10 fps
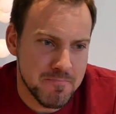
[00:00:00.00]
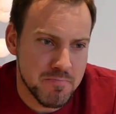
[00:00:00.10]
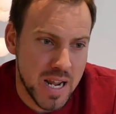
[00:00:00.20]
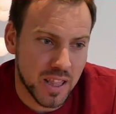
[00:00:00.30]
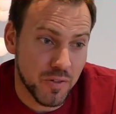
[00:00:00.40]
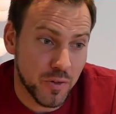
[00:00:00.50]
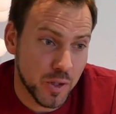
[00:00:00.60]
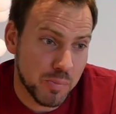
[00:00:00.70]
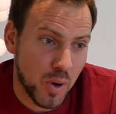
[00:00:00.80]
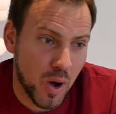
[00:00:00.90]
make the
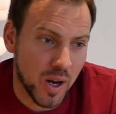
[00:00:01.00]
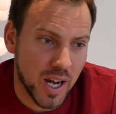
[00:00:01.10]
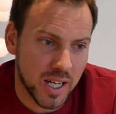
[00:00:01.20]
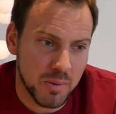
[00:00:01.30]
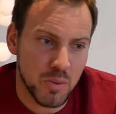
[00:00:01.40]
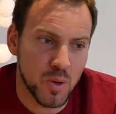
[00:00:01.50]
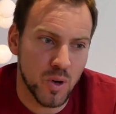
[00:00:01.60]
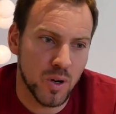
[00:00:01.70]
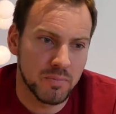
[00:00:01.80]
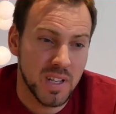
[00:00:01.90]
first part a little
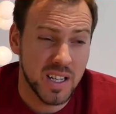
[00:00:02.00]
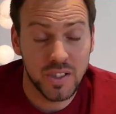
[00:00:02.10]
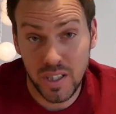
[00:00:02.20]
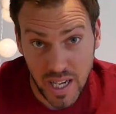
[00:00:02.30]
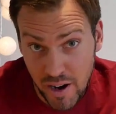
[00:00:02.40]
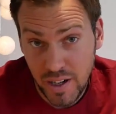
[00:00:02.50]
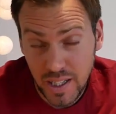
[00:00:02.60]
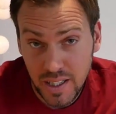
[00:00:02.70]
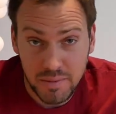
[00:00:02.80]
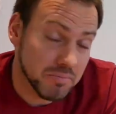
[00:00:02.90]
more
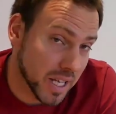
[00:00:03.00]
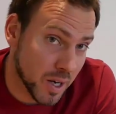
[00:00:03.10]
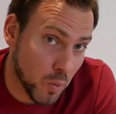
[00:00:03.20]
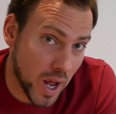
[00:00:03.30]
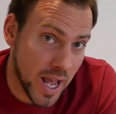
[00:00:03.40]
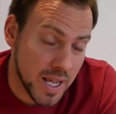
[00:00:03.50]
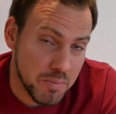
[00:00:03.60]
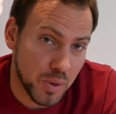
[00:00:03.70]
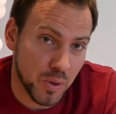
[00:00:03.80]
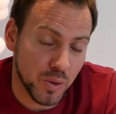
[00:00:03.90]
generic in a
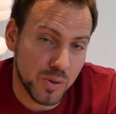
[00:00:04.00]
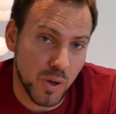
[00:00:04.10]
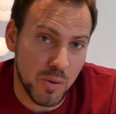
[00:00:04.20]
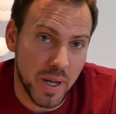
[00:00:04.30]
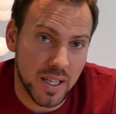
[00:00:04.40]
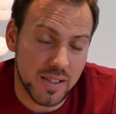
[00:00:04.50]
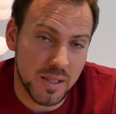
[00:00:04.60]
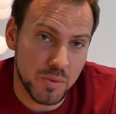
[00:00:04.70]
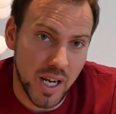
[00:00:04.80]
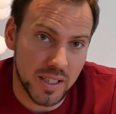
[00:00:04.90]
way, but also make it
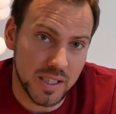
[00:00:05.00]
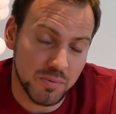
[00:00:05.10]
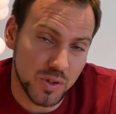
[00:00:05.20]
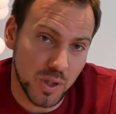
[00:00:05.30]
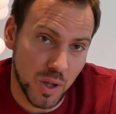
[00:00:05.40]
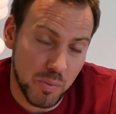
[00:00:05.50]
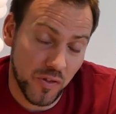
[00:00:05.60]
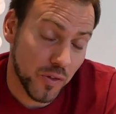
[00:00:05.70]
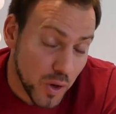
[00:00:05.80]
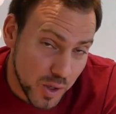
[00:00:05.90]
subjective. So the
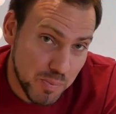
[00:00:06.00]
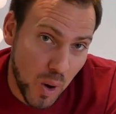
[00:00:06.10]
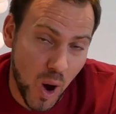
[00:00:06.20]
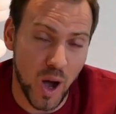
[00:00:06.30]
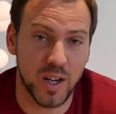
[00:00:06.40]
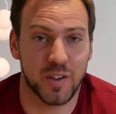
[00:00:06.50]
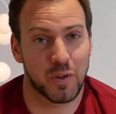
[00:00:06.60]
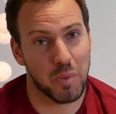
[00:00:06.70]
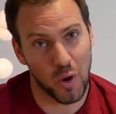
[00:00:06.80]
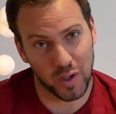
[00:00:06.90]
first part of
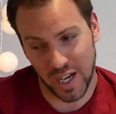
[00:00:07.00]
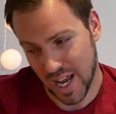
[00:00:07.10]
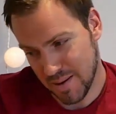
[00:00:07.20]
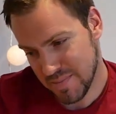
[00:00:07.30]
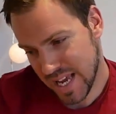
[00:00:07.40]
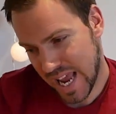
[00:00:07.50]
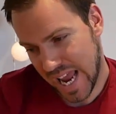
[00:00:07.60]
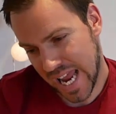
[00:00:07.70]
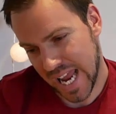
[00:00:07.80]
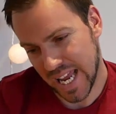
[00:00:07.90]
the blog name
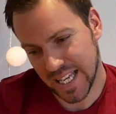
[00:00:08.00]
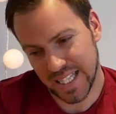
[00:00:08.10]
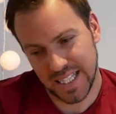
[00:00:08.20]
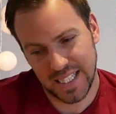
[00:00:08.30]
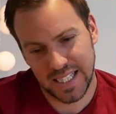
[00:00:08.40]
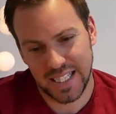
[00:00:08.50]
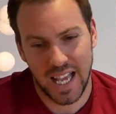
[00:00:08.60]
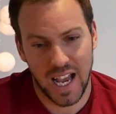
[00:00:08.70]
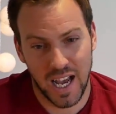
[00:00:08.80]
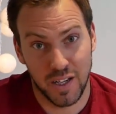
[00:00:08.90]
is
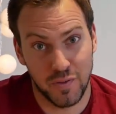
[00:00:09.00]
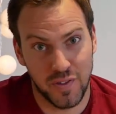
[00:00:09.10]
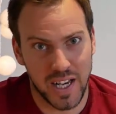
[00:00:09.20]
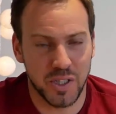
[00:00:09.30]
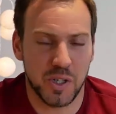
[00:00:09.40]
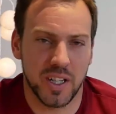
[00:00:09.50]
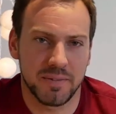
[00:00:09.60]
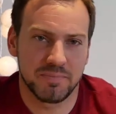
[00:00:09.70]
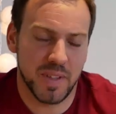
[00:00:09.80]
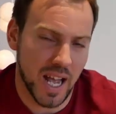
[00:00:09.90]
Adventure.
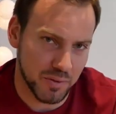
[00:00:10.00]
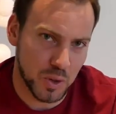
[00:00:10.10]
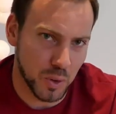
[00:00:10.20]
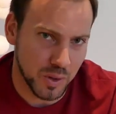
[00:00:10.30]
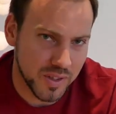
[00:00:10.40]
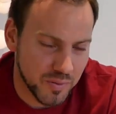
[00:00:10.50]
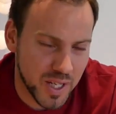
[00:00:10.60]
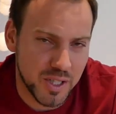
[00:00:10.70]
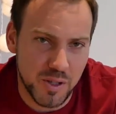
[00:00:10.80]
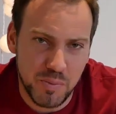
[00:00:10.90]
Now, of course,
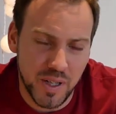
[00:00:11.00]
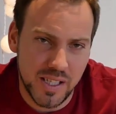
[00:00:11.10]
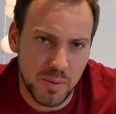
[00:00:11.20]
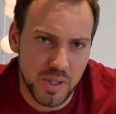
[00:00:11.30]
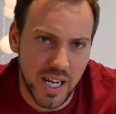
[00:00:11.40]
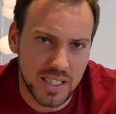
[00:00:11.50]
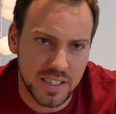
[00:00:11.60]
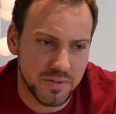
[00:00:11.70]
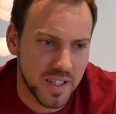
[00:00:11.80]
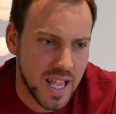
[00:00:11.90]
adventure is pretty
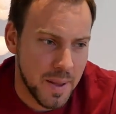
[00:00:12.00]
subjective.